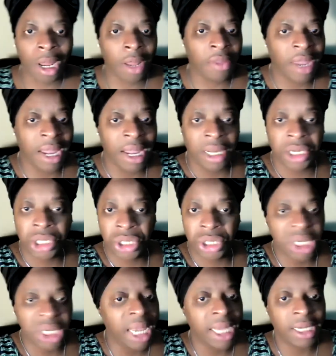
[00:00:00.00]
Dang
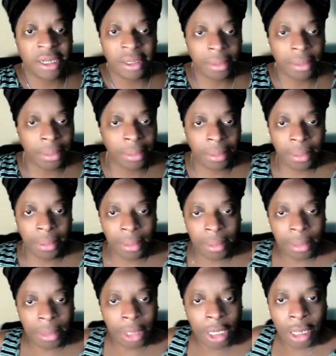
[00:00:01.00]
shit.
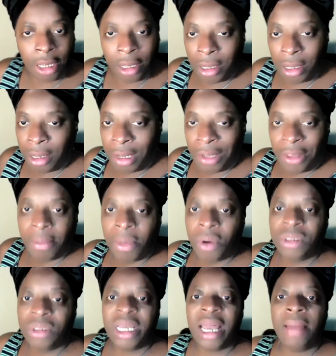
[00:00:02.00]
The
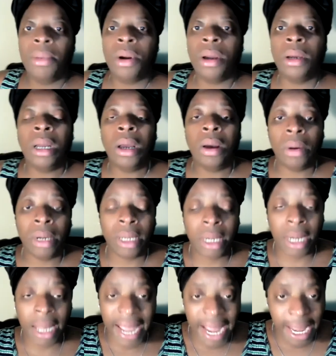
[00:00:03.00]
Most High brought all of
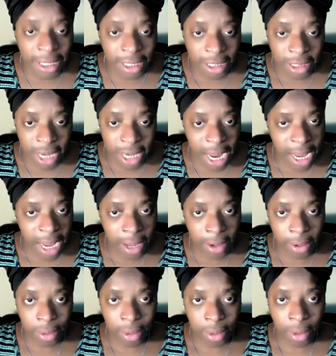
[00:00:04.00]
their asses down.
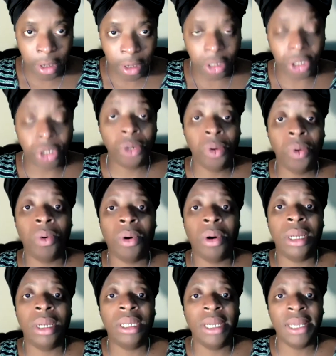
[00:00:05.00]
True
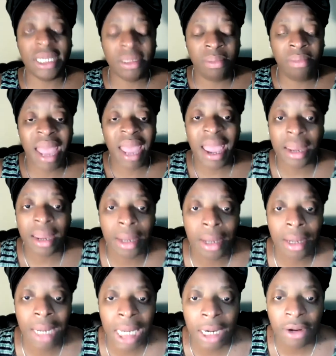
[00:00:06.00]
royalty is back
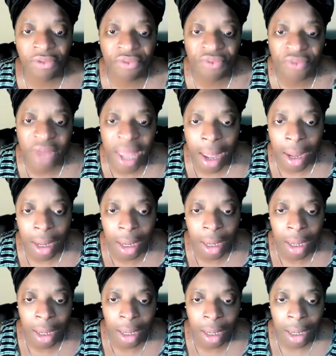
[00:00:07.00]
in effect.
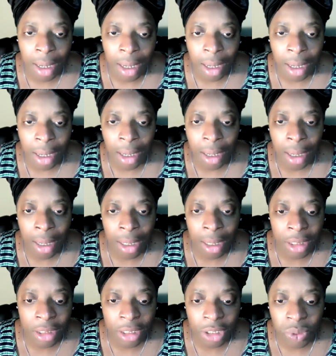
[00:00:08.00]
And
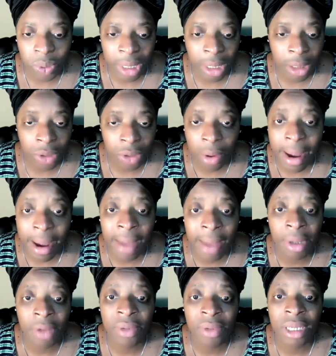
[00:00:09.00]
it's the 12 tribe
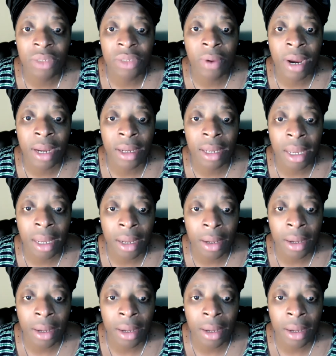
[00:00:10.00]
of Israel.